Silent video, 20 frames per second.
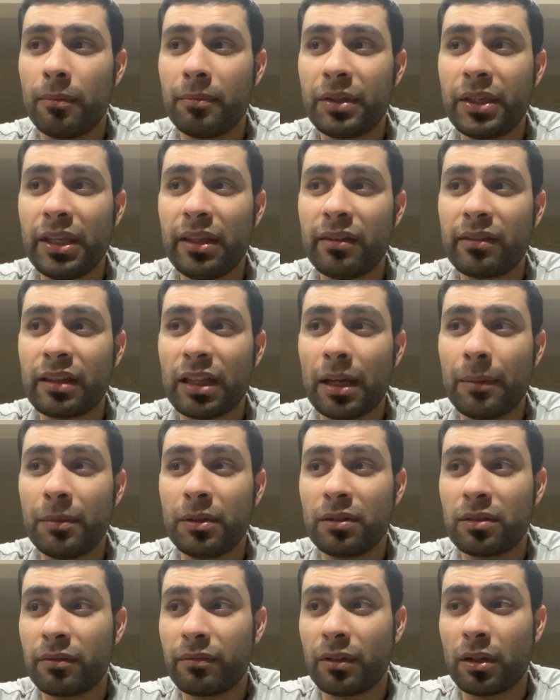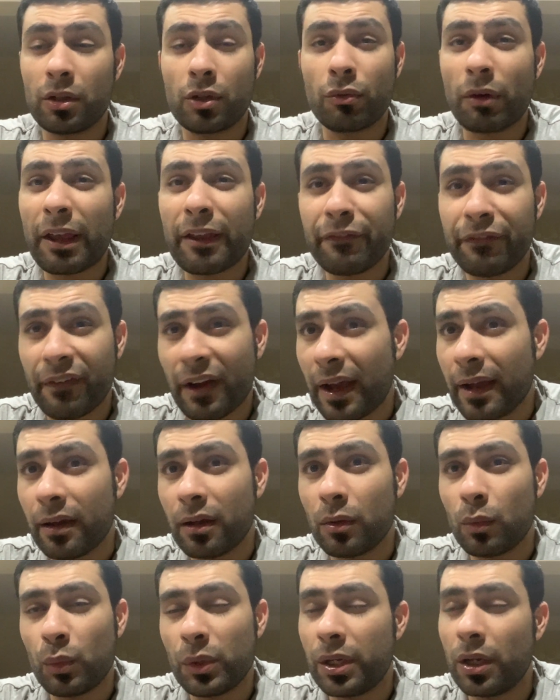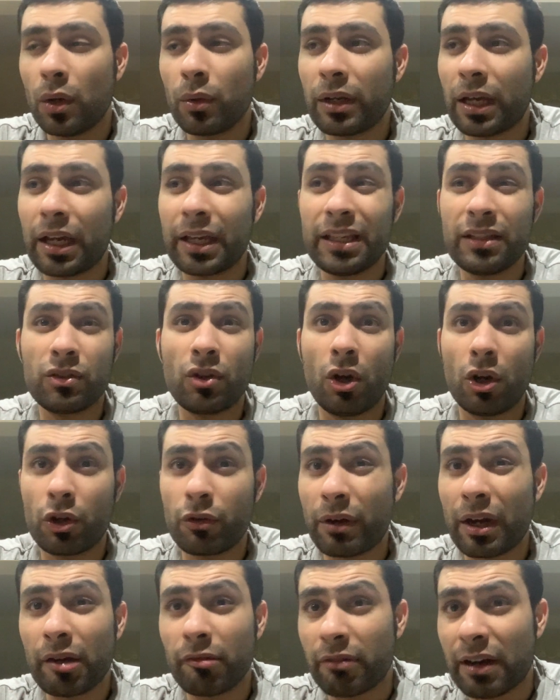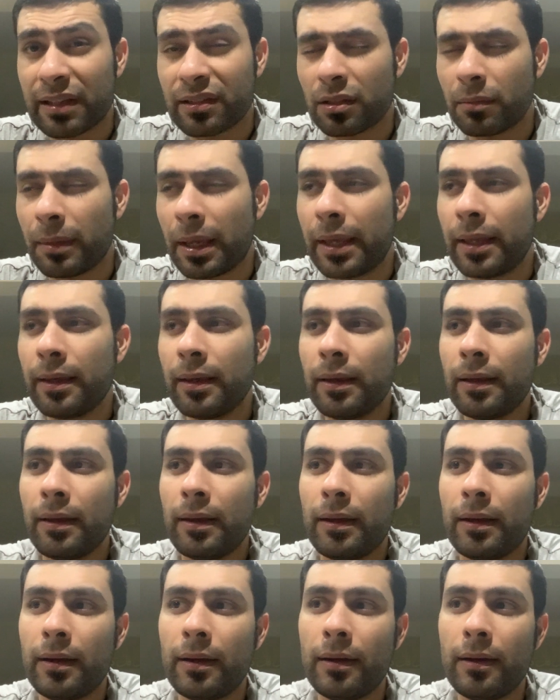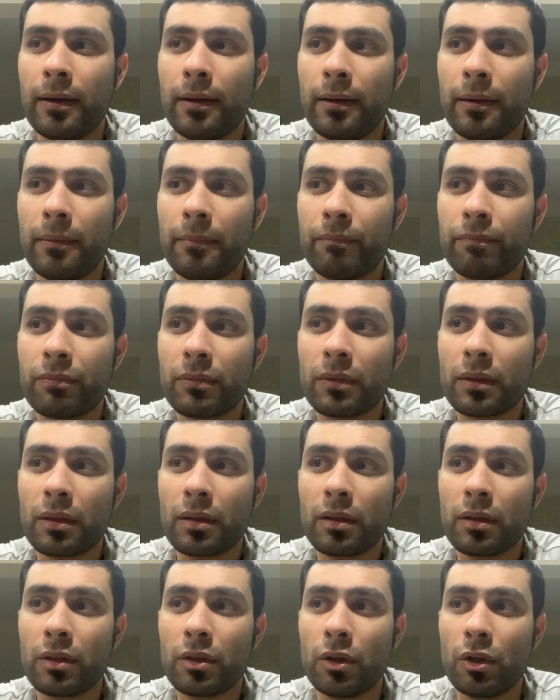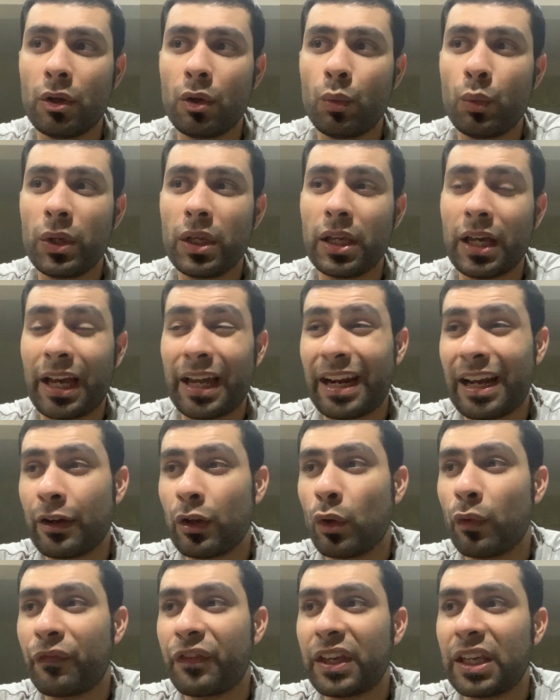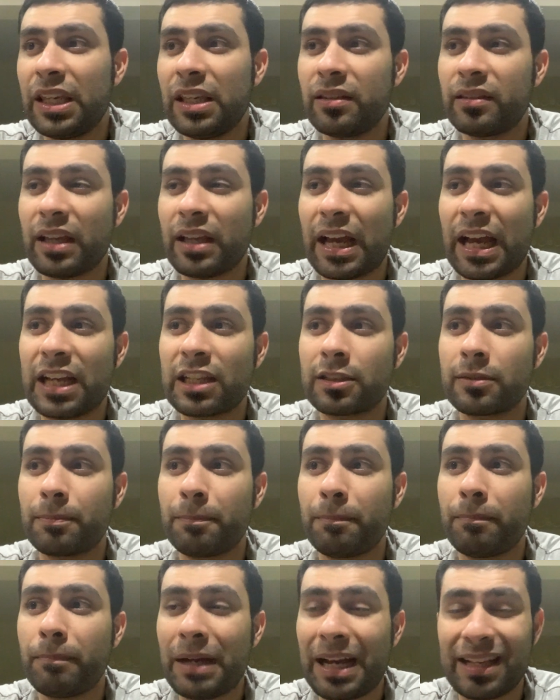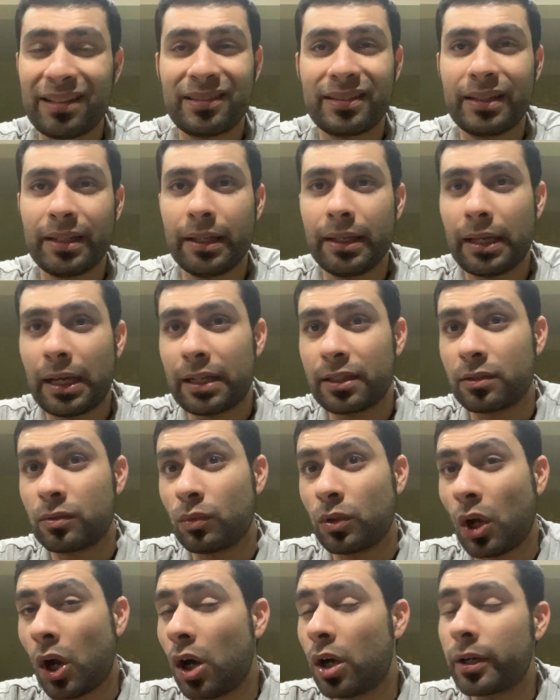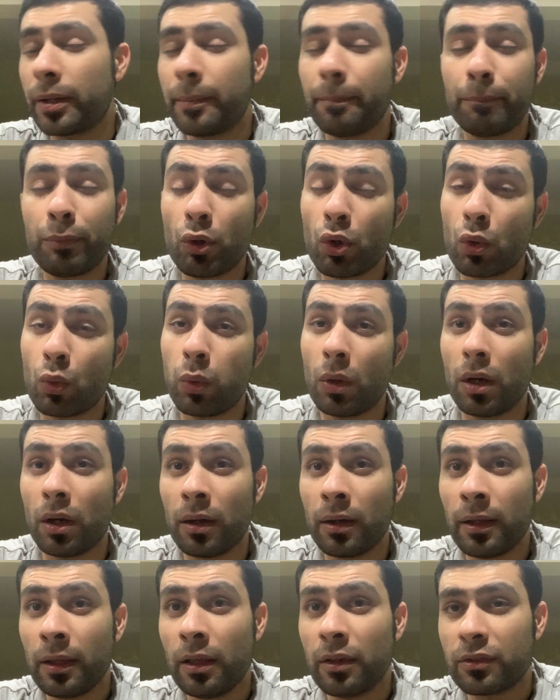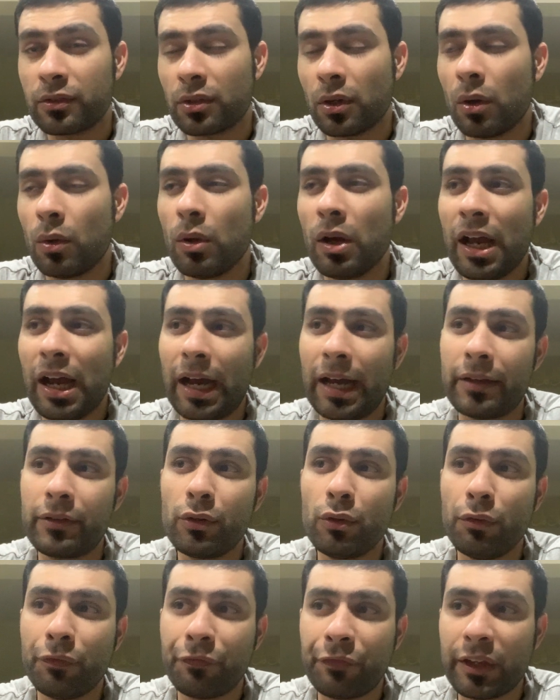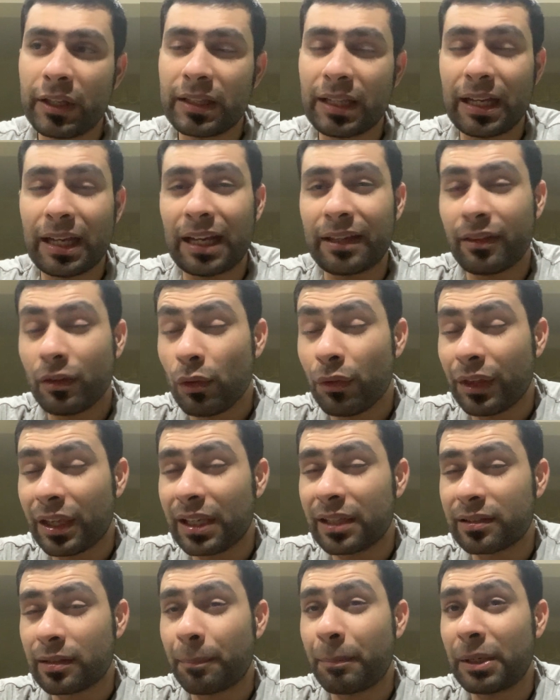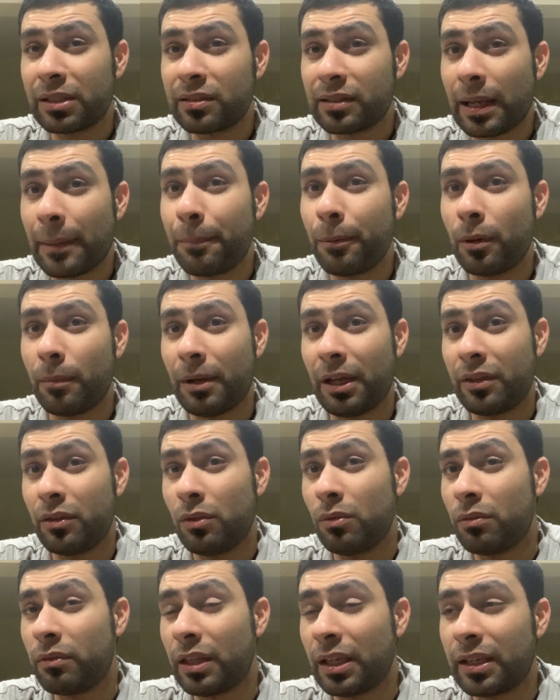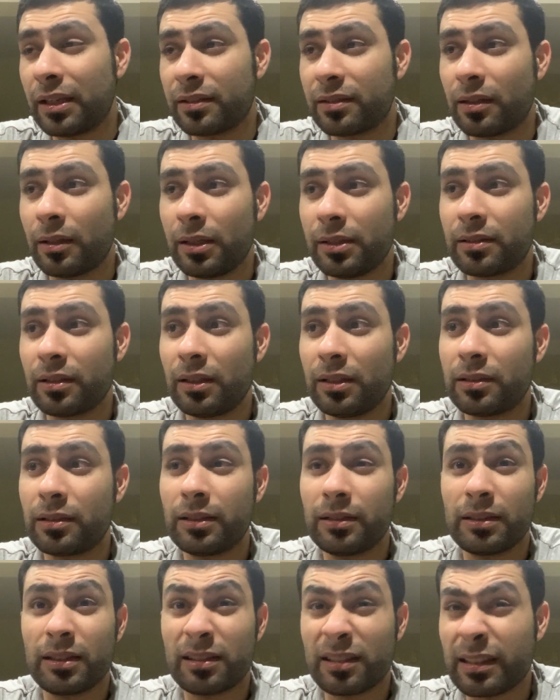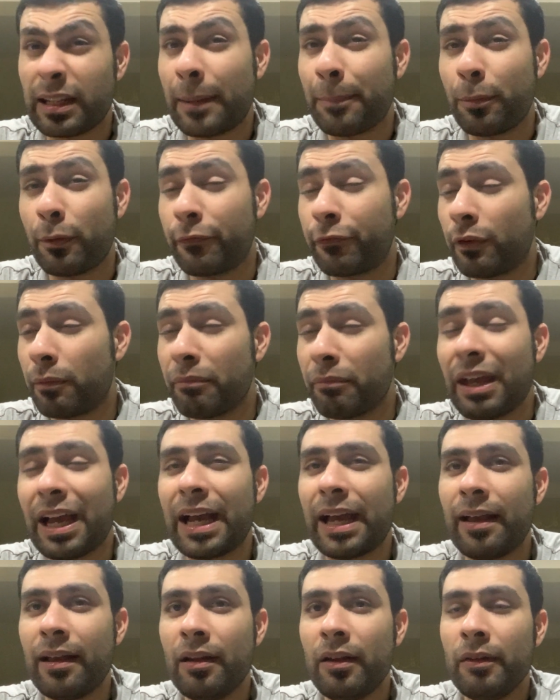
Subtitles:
Keith Thurman's a great fighter. We know that. He's got a great resume. You know, and I don't think he's as past it as Khan and Brook were. So I do think it's a big step up. I do think it's a step up from that.